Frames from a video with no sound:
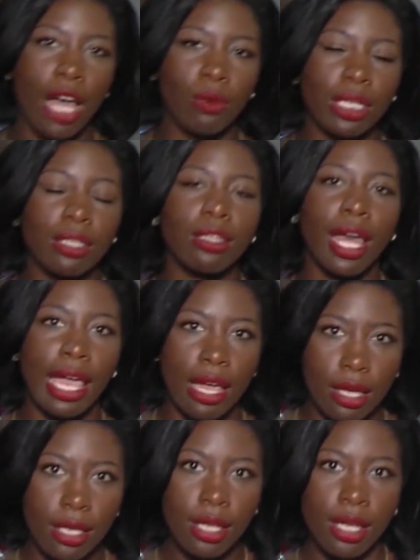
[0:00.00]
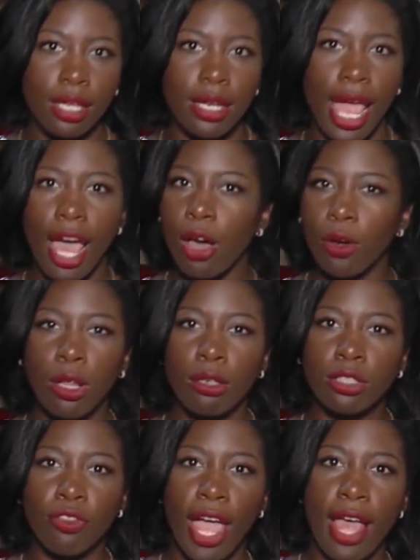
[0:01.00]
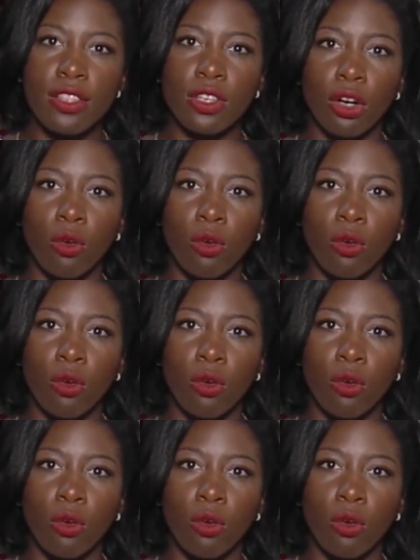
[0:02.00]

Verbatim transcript: County lake. Now, close friends